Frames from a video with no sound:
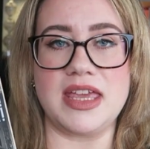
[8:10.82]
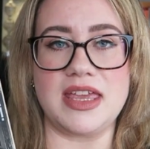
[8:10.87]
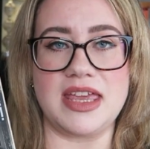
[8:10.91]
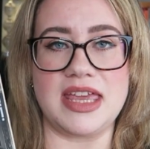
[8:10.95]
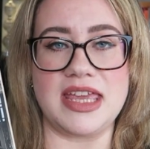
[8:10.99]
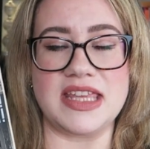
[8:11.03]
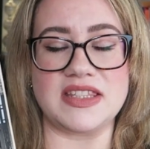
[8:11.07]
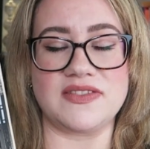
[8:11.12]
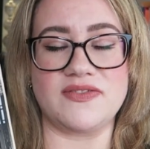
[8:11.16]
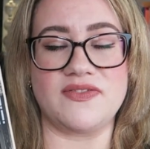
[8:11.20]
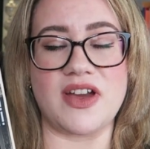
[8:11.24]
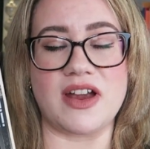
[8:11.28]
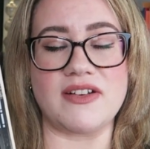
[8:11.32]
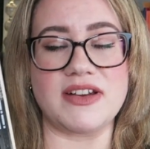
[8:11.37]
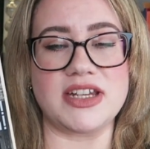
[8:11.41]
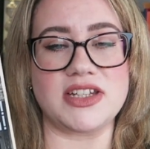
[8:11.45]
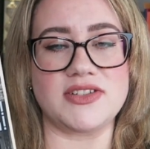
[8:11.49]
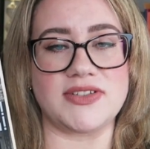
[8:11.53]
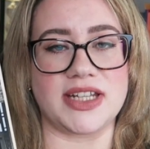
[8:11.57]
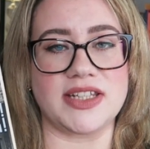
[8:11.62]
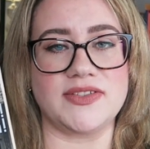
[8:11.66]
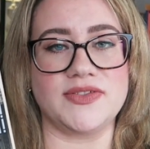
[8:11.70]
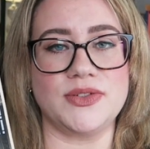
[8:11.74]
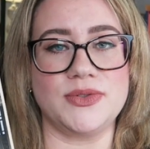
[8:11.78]
It's very
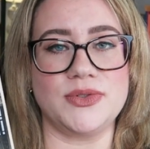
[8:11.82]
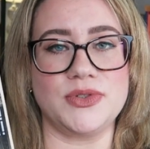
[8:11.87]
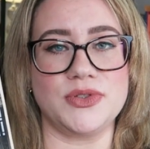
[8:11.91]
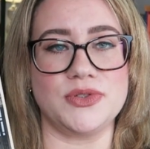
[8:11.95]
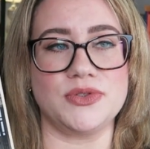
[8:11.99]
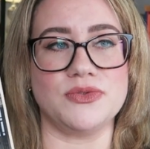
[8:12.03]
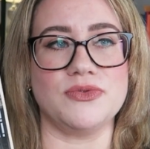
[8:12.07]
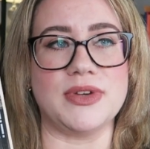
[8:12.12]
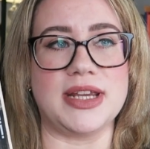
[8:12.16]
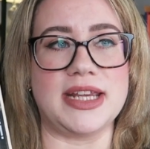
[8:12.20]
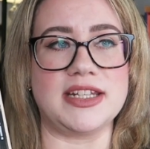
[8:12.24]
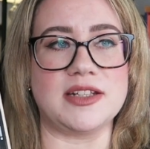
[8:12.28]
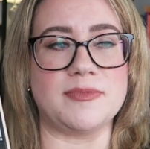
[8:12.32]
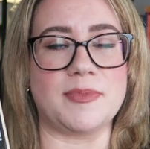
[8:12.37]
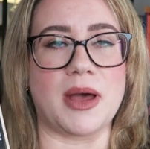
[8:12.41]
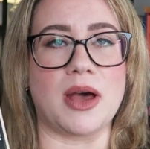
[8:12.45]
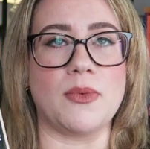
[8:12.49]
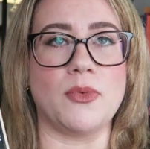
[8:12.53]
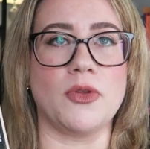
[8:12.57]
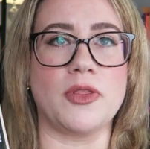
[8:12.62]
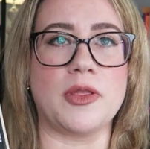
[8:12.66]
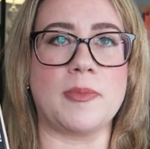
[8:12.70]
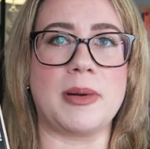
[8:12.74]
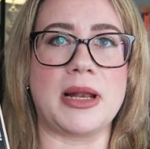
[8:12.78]
stressful to read
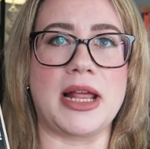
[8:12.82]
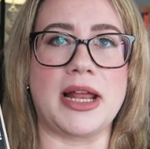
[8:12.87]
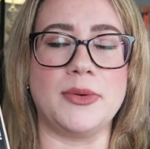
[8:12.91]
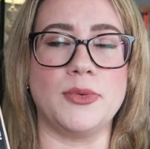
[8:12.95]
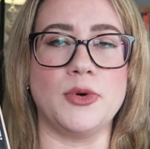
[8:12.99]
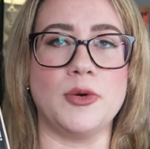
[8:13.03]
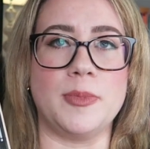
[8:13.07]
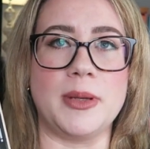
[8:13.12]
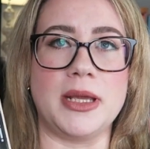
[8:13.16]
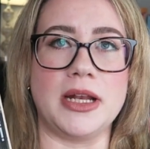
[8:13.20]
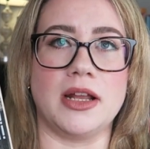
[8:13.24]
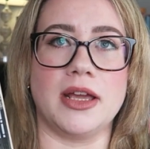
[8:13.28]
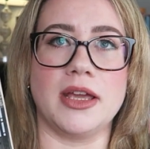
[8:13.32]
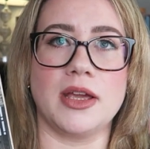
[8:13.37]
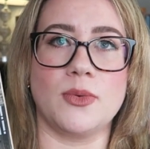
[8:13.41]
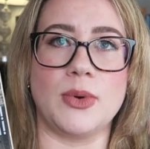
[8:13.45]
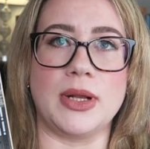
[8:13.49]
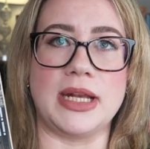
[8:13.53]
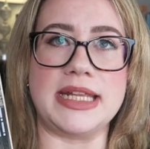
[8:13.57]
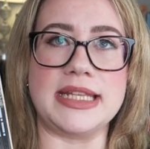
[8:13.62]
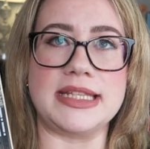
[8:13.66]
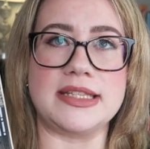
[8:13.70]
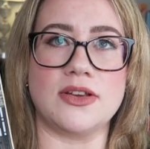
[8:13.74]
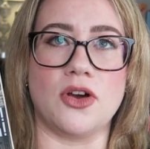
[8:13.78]
about what the planet will be like
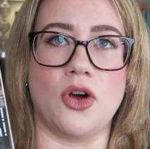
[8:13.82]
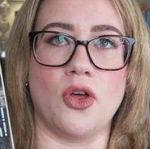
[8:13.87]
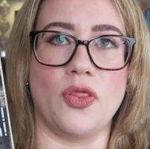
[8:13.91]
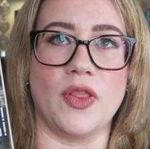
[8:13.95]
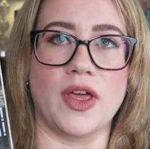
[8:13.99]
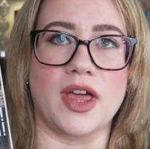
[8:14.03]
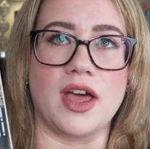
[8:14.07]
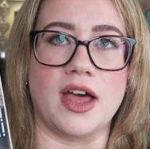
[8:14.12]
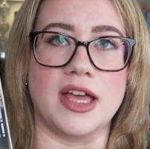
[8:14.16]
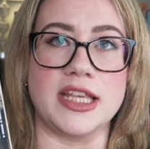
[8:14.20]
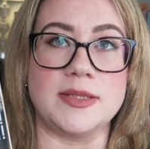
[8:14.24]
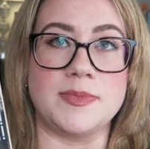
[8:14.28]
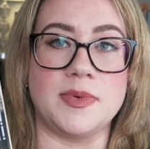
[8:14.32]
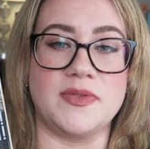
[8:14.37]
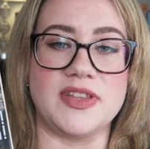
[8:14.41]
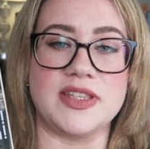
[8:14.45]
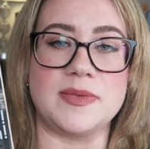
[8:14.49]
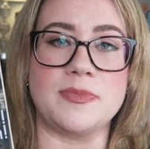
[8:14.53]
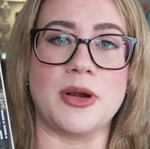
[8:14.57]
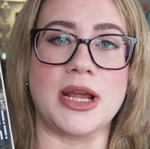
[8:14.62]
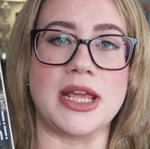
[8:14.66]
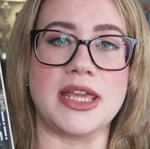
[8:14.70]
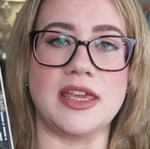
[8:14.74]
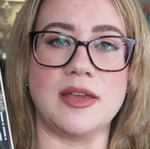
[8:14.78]
when it's on the cusp of
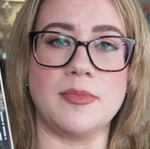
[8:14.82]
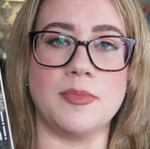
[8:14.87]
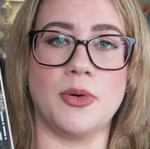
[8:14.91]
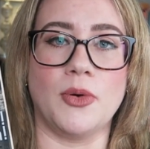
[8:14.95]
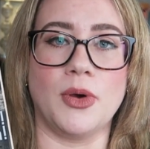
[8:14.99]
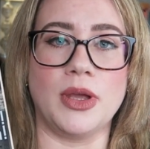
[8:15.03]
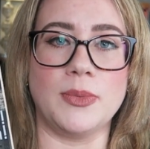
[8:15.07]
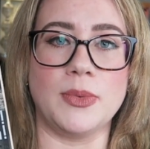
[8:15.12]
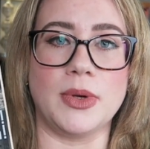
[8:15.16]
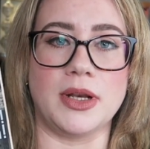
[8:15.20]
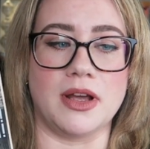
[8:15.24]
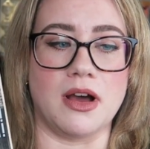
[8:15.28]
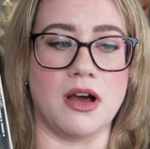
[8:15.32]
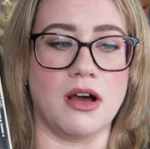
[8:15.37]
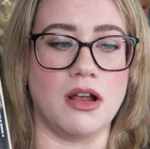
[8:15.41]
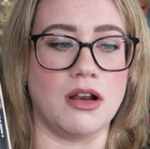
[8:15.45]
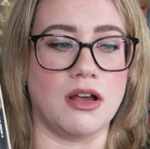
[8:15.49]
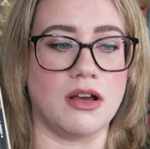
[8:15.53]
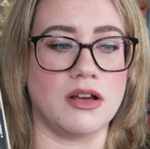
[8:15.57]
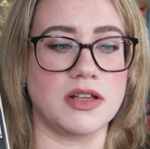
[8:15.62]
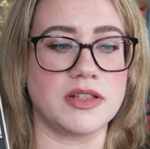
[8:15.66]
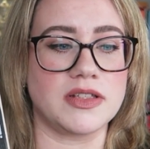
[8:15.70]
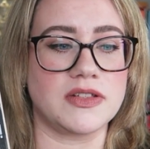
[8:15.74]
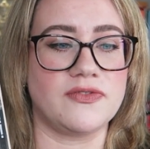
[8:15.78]
its breaking point, when our
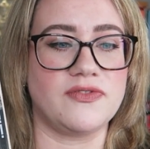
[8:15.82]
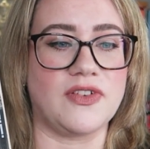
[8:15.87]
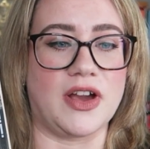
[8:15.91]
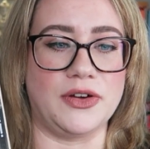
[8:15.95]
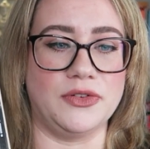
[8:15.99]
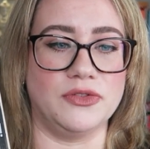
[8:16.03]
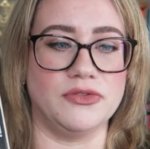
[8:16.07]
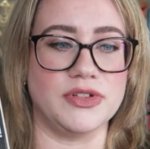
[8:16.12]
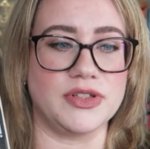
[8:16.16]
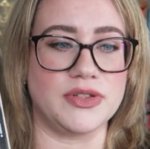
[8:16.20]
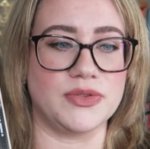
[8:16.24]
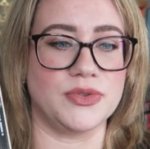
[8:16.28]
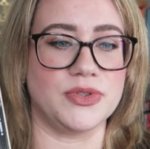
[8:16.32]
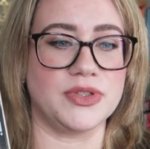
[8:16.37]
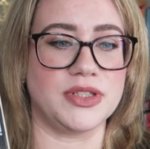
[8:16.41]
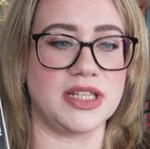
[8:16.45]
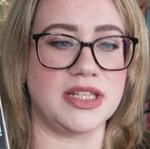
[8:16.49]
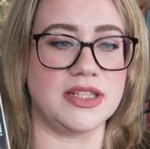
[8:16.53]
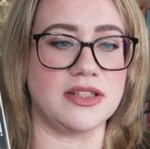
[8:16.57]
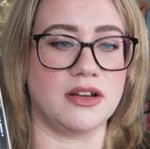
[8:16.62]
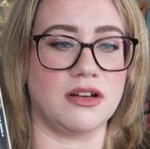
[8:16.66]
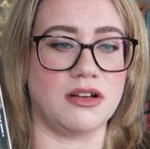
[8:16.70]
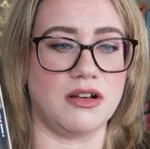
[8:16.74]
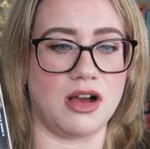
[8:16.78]
last final
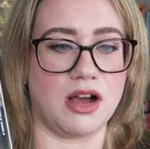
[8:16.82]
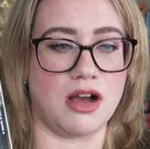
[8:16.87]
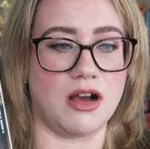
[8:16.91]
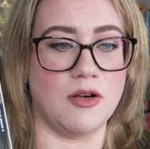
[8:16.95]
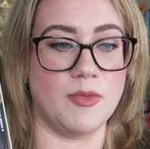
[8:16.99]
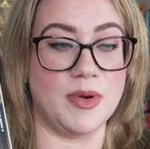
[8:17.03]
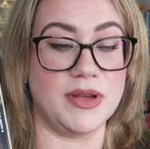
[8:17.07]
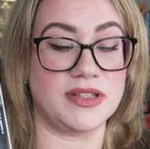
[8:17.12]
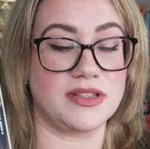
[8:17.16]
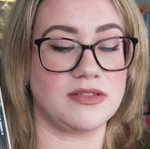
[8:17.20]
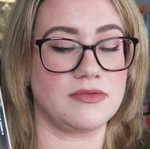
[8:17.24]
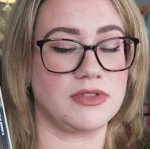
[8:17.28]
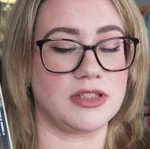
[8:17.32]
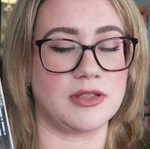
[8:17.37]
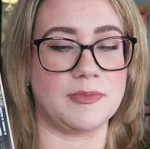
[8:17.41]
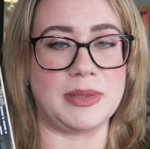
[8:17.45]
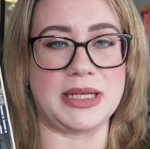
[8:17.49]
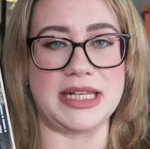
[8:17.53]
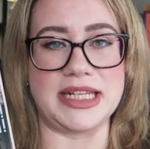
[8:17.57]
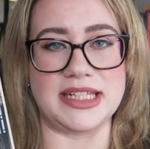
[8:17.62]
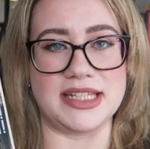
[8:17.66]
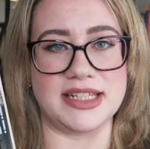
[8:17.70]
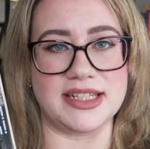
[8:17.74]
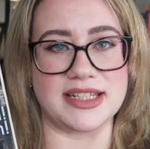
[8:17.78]
resources are almost
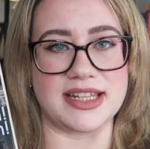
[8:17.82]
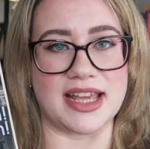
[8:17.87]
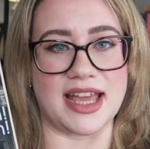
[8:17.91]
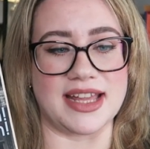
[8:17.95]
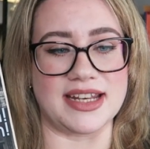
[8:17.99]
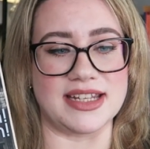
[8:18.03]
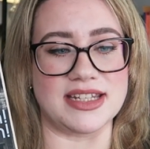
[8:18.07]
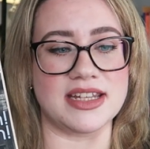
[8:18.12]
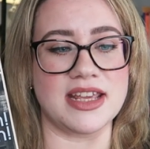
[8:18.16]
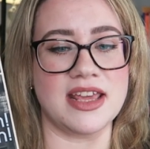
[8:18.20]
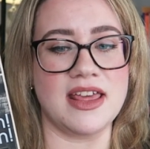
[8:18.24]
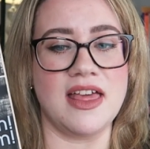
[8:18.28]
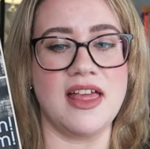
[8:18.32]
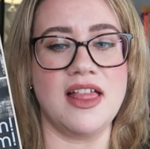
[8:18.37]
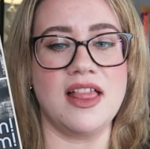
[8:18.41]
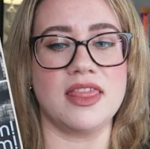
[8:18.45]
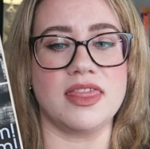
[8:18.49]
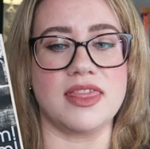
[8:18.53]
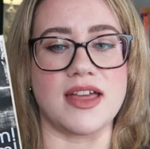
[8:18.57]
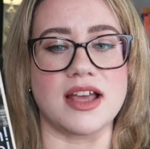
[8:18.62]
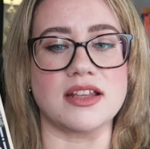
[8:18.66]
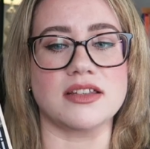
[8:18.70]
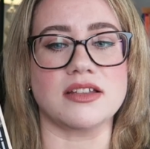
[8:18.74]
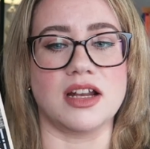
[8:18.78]
depleted, and
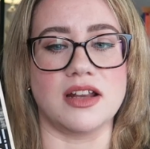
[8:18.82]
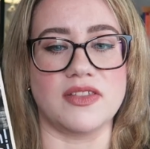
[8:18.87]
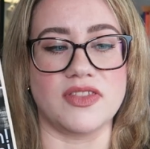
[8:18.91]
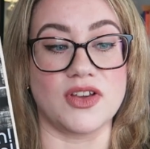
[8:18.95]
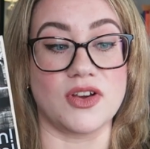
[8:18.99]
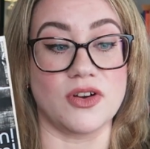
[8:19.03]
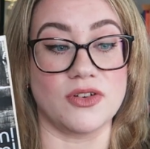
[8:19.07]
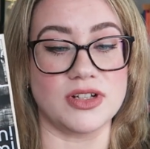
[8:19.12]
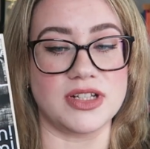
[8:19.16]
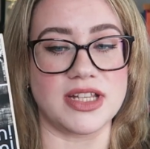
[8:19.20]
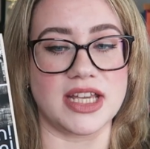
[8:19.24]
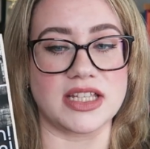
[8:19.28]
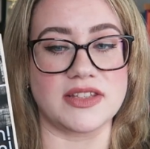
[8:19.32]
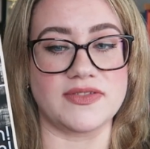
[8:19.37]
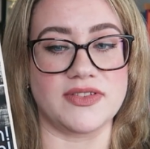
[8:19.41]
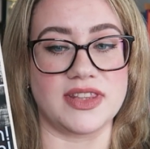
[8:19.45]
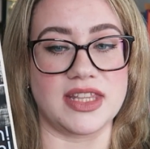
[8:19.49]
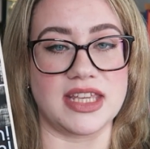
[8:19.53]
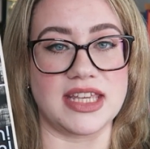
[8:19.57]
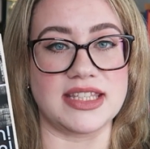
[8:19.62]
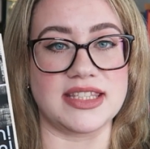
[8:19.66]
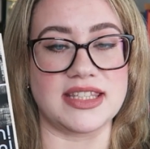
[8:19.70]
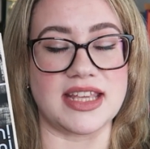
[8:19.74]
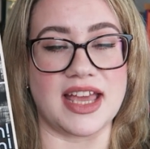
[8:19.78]
that's kind of the context for
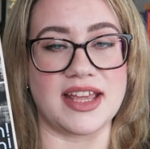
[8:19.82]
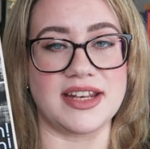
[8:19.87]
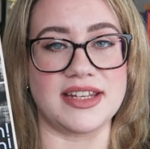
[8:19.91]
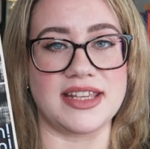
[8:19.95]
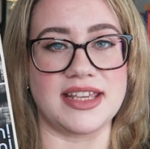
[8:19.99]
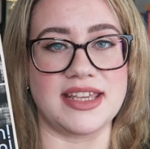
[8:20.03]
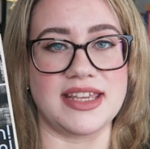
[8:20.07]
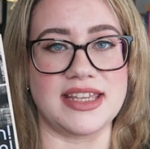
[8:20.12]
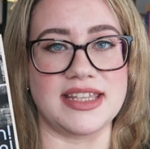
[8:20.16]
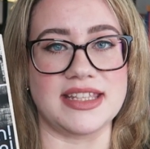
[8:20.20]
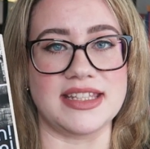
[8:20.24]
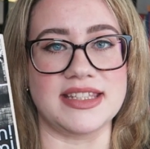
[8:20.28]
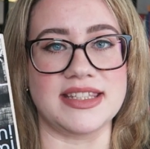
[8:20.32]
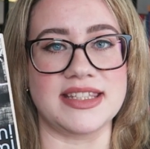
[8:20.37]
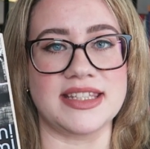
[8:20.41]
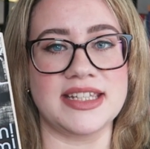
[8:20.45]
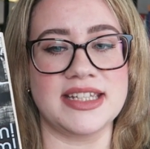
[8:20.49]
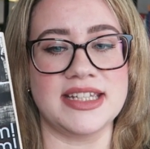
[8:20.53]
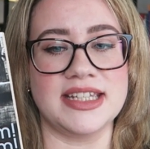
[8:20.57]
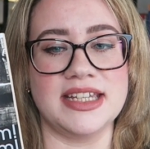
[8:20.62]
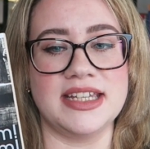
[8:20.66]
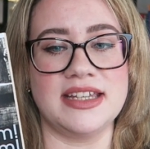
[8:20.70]
this, and it is